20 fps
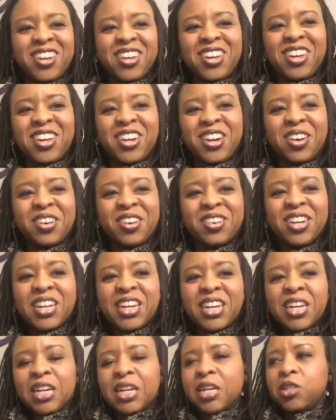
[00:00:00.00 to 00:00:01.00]
you know,
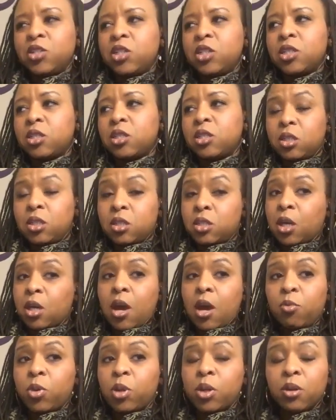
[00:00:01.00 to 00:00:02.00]
in Jesus's
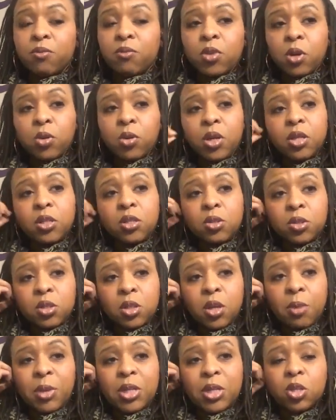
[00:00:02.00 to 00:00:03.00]
time wouldn't have known Easter is
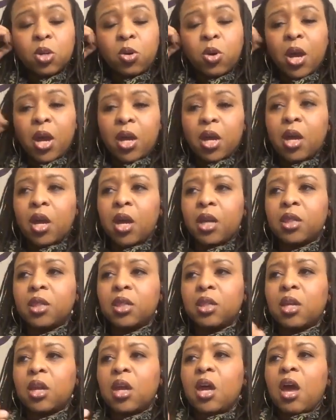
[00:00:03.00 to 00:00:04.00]
coming. So I
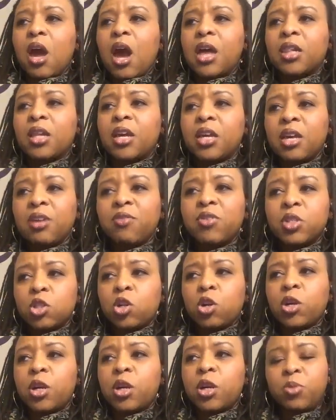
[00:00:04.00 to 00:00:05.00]
like even
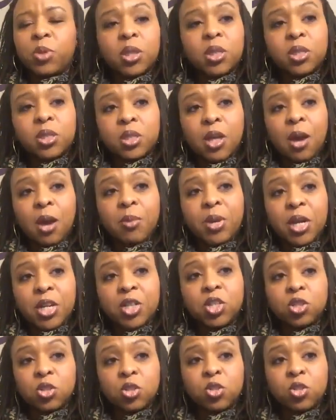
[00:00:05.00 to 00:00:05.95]
starting with this domination